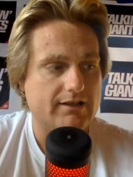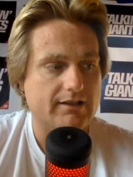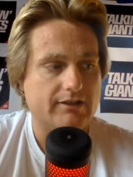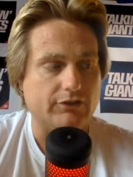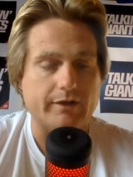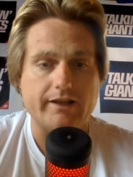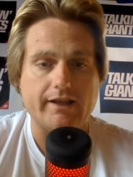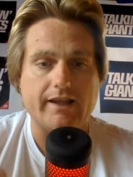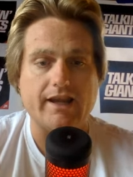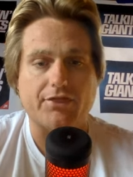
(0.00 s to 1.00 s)
so he,
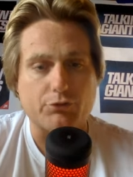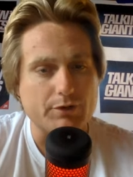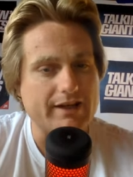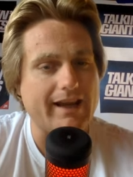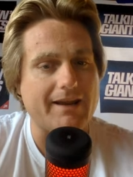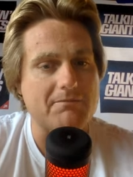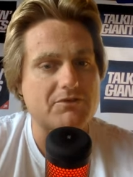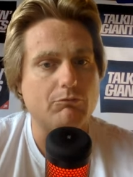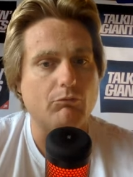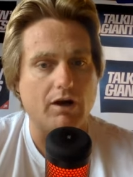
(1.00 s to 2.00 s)
he had three
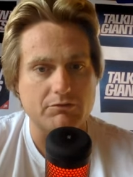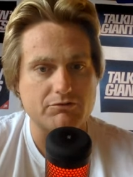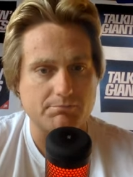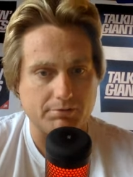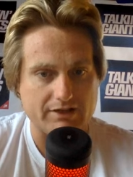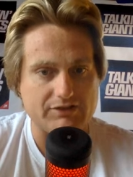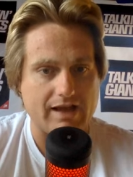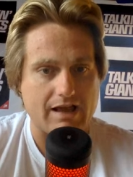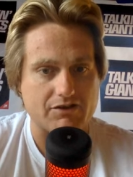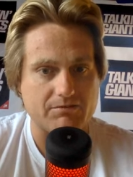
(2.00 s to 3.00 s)
games. One was replacing
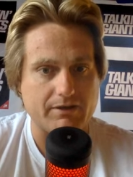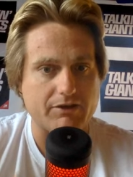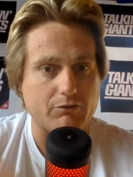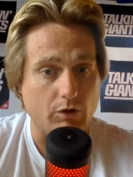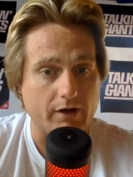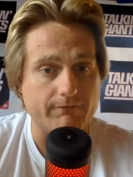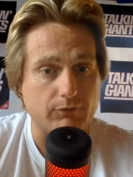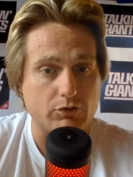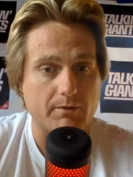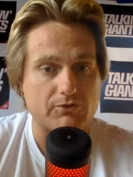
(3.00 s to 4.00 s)
Alex Smith. One
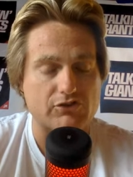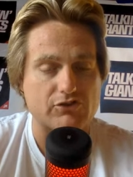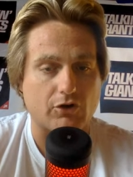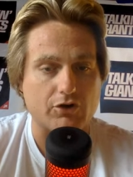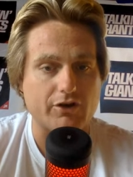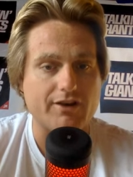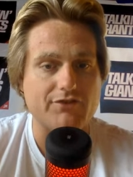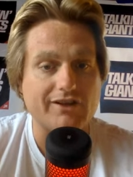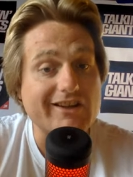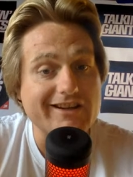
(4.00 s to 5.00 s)
full game as a starter, and
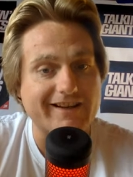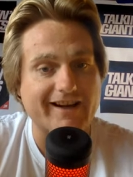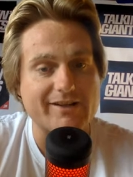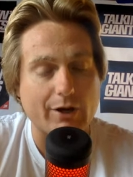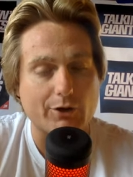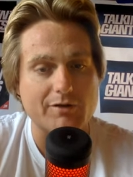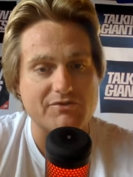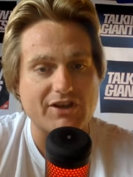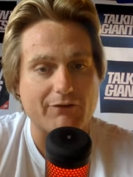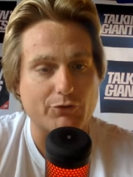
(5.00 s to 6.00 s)
then he got hurt
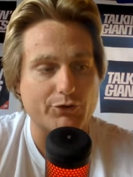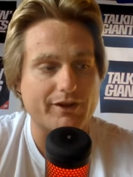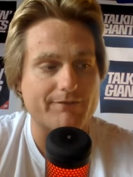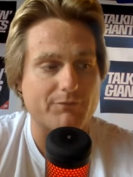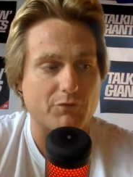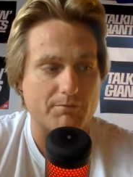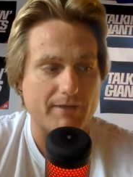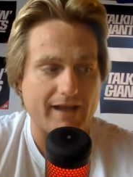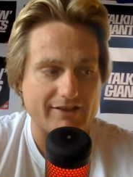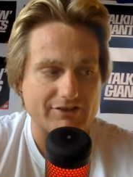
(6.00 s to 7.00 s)
himself, where only had four
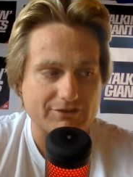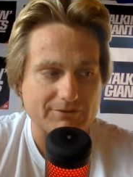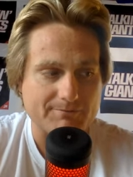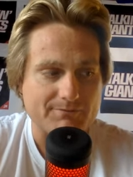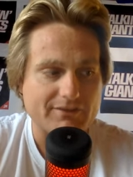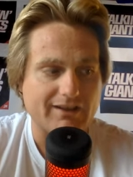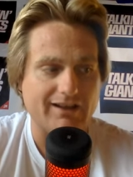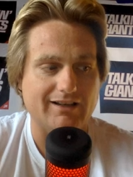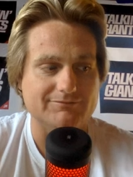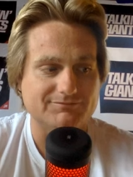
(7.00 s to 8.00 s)
passes.
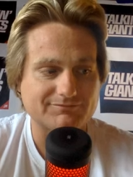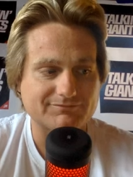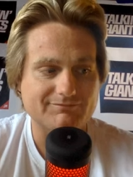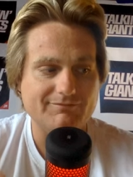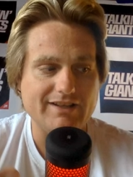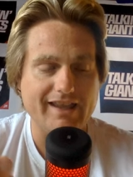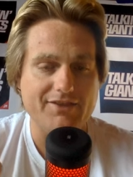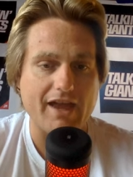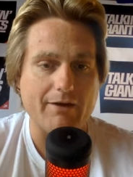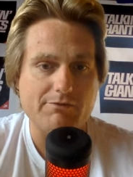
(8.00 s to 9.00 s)
Um, in
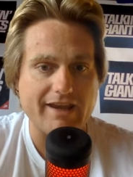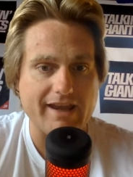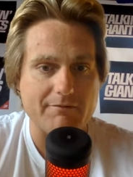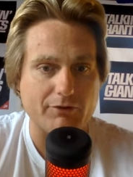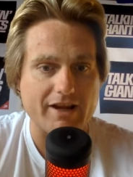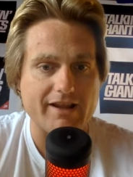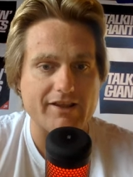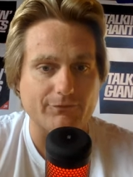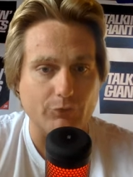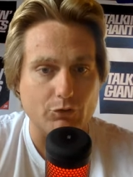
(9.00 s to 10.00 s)
that game where his
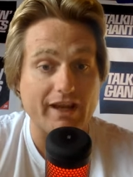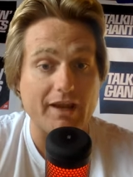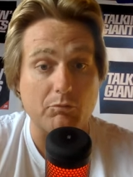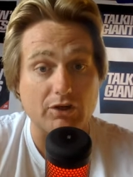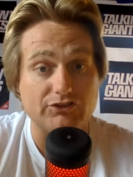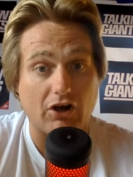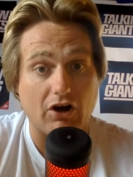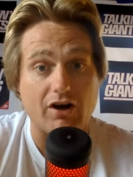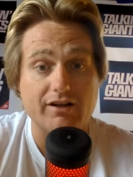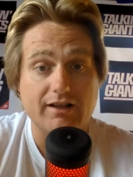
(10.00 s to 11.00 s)
full game was on